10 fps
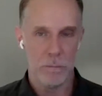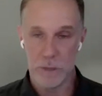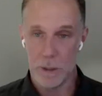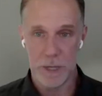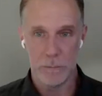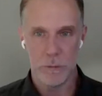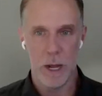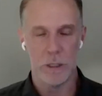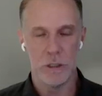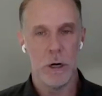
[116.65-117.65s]
Sometimes we're
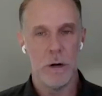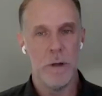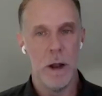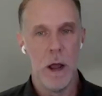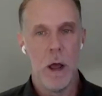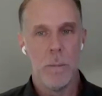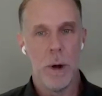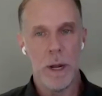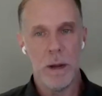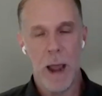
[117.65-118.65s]
not sure of it,
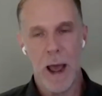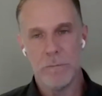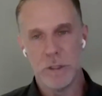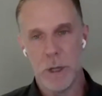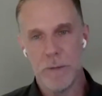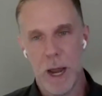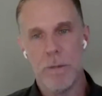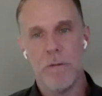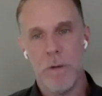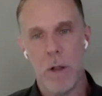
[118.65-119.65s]
but we have some
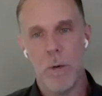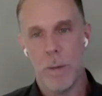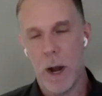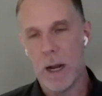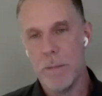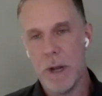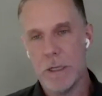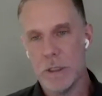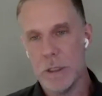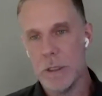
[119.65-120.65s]
type of follow-up
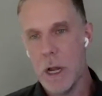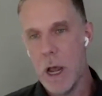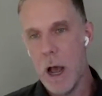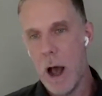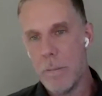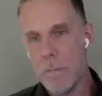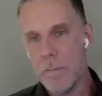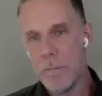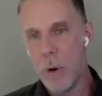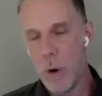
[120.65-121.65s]
recommendation
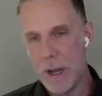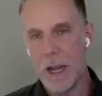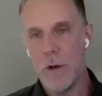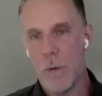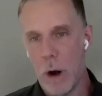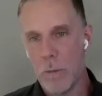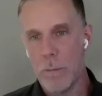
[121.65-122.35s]
put into our